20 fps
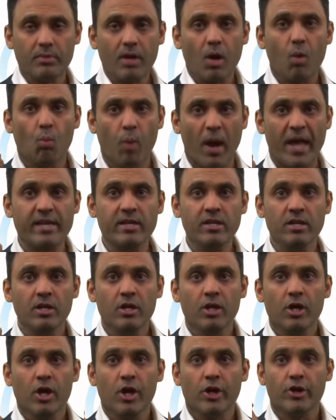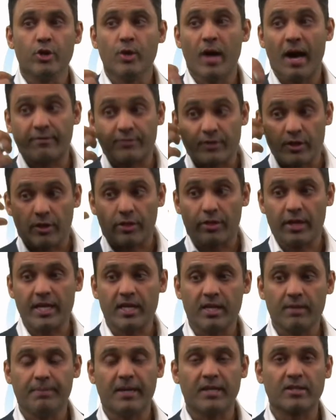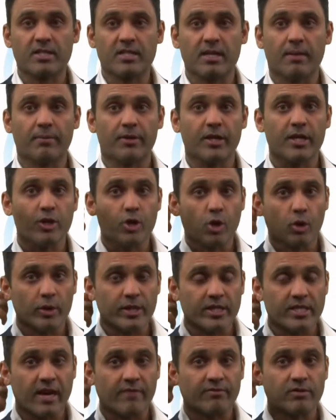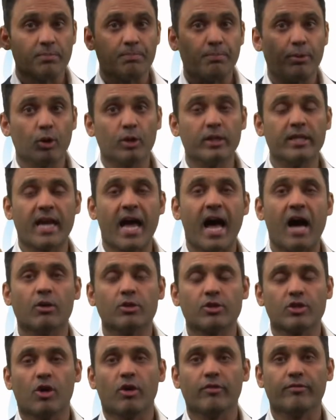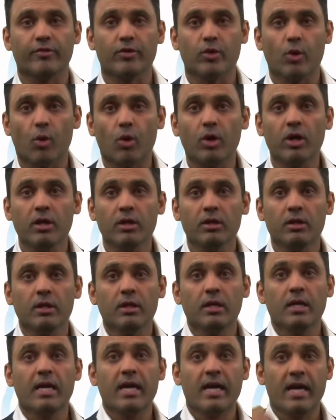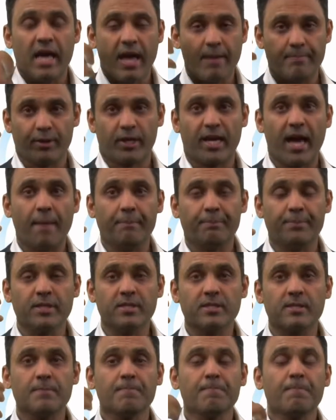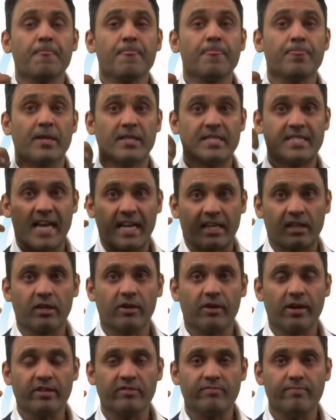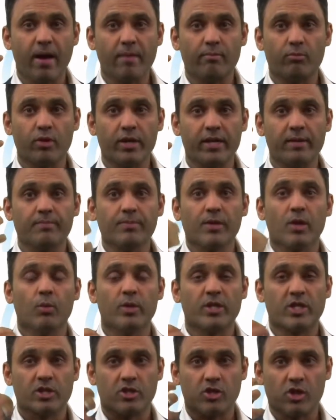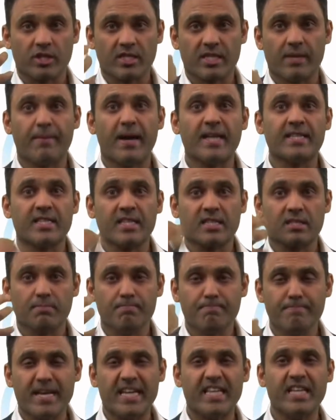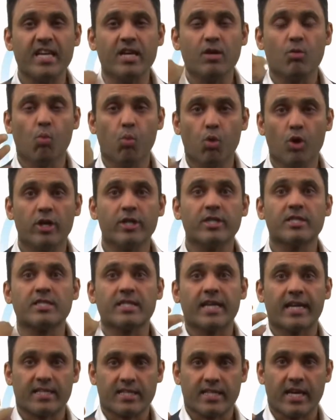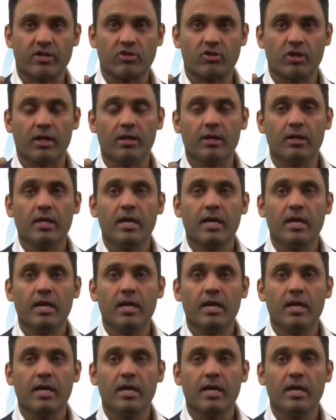when you have to think about something, you're going to have to pull it out of your hippocampus, the declarative memory, which is your semantics, meaning, words, etc.